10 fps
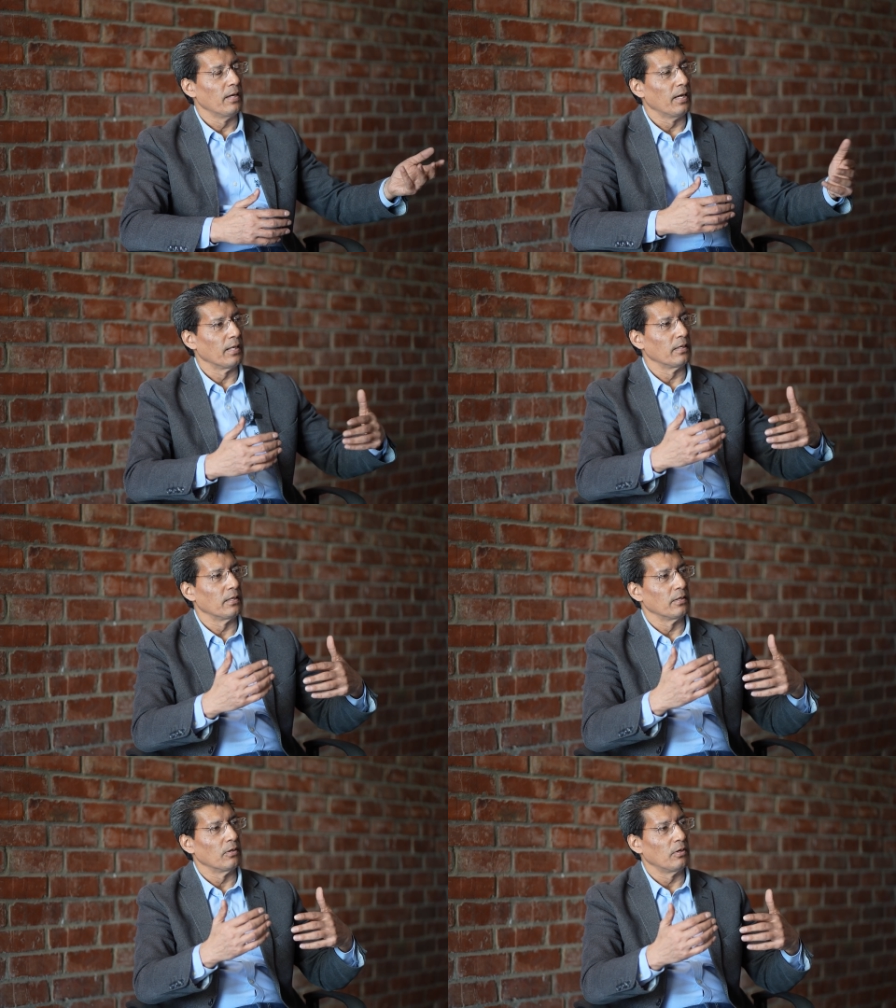
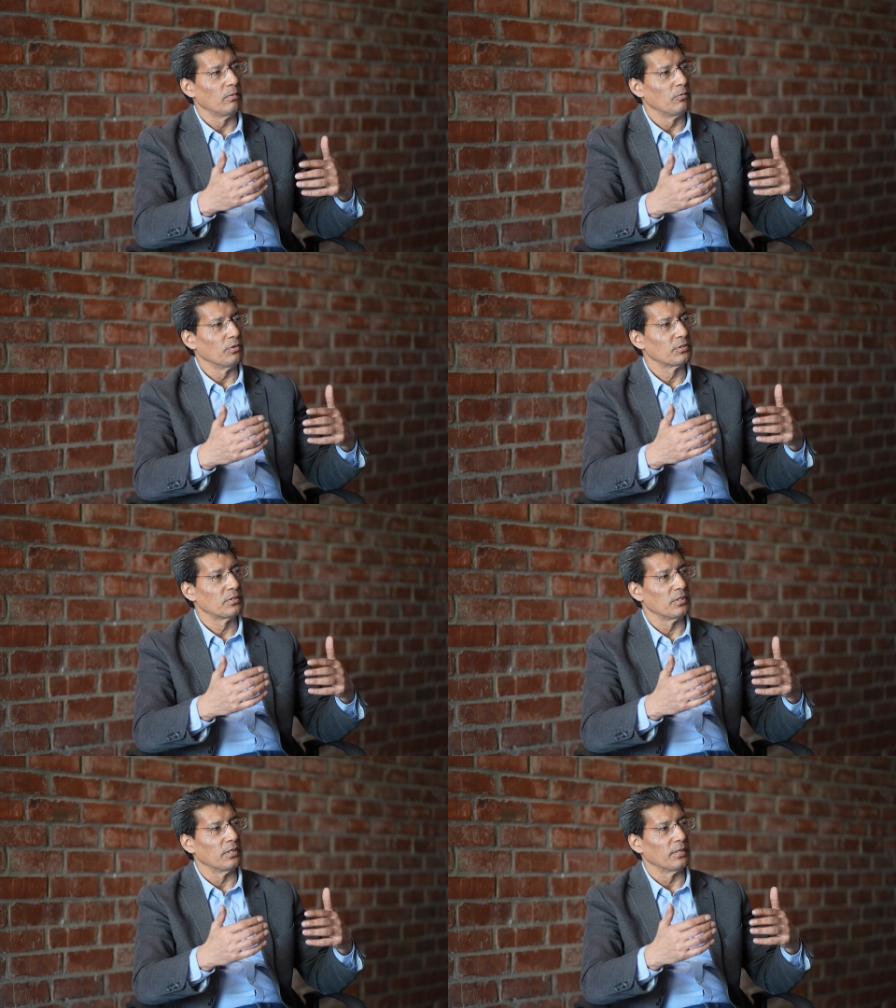and
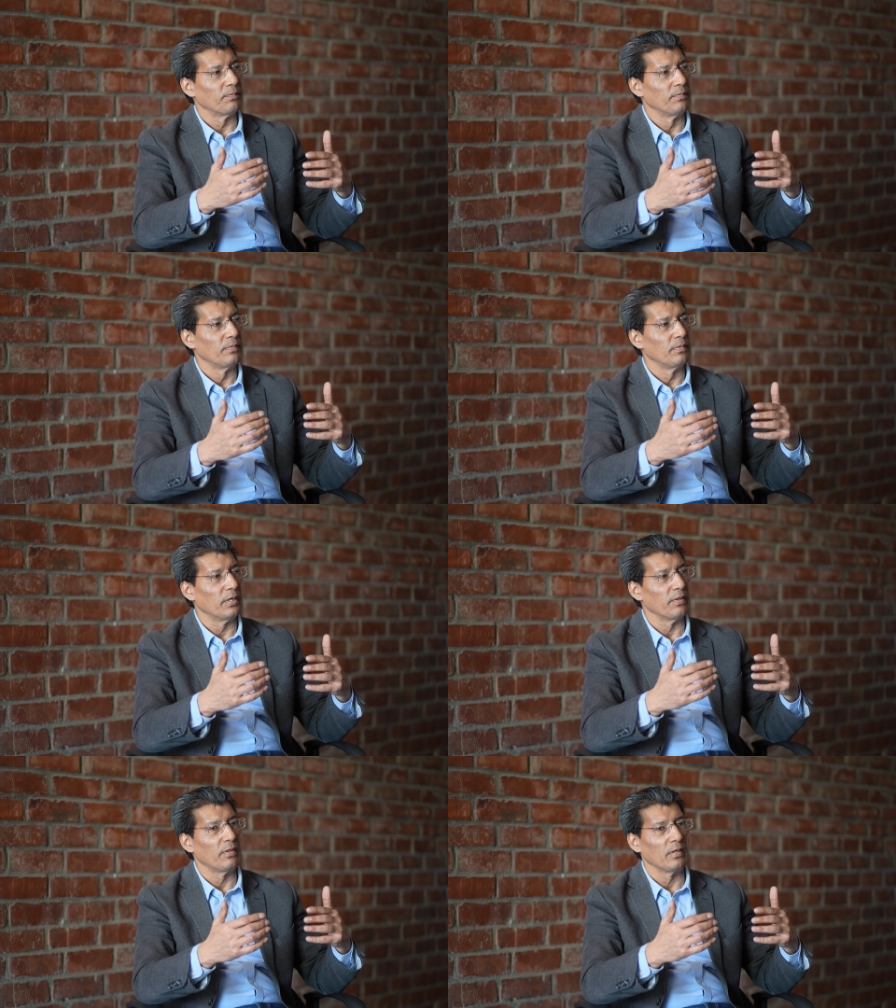almost,
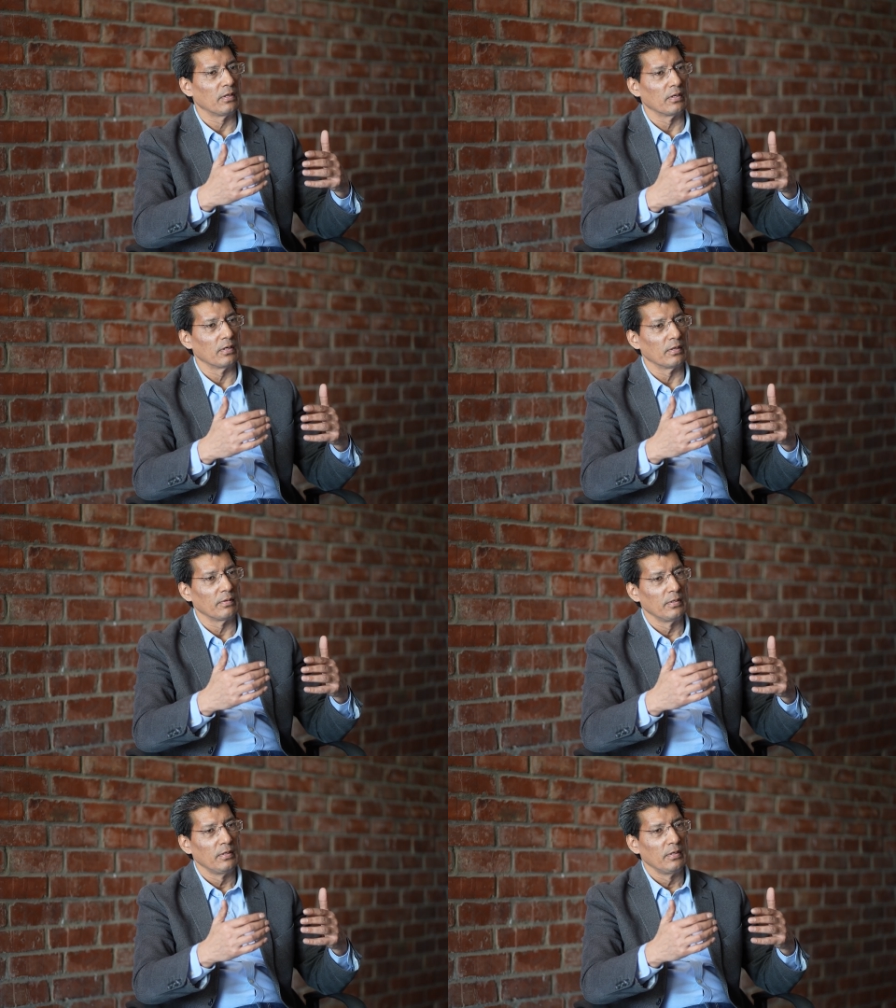I think,
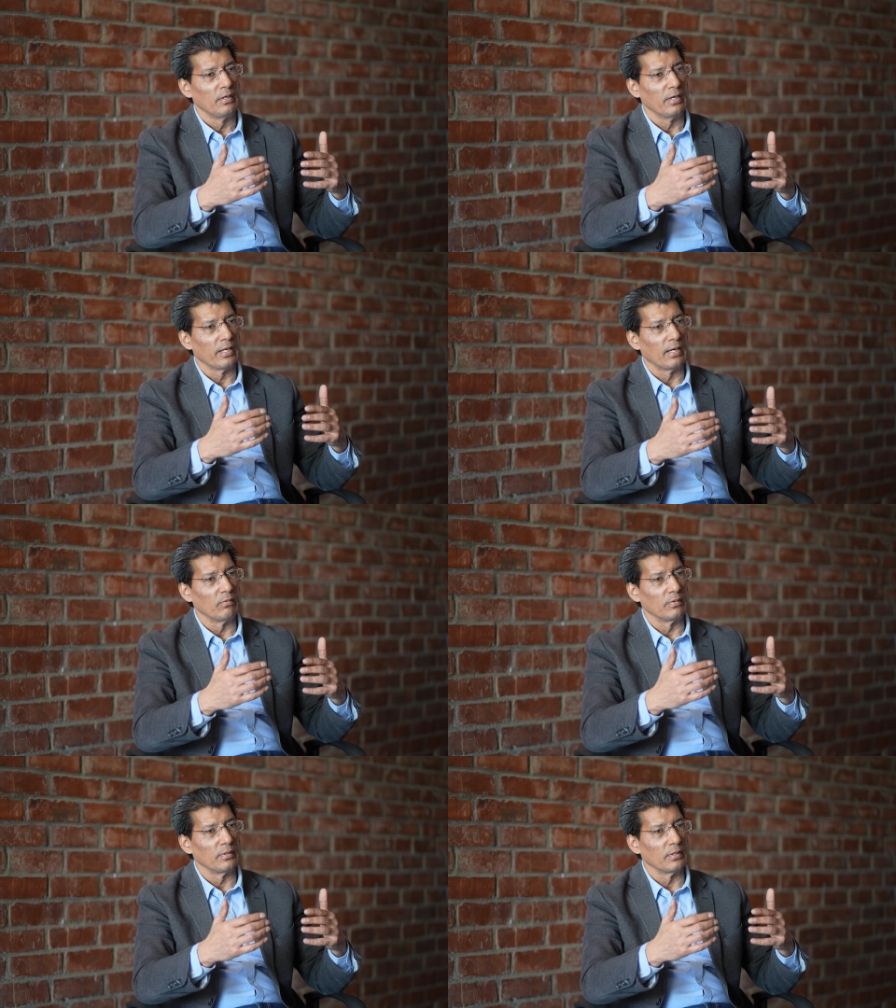
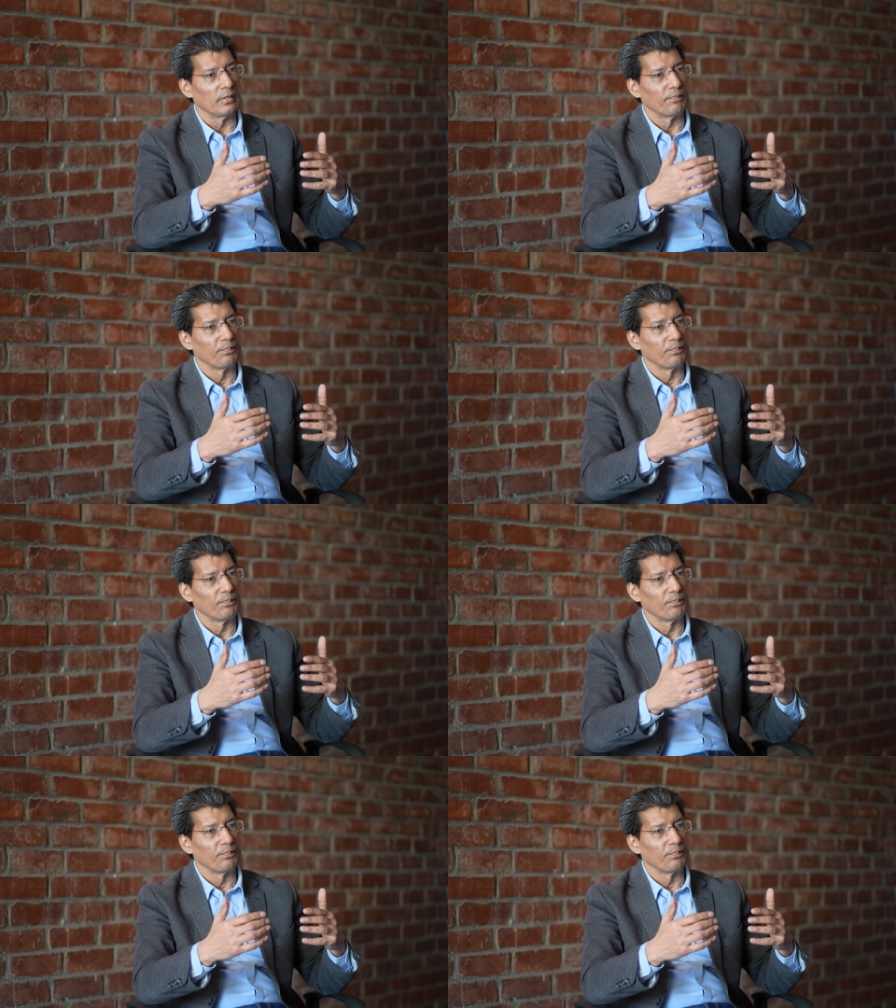around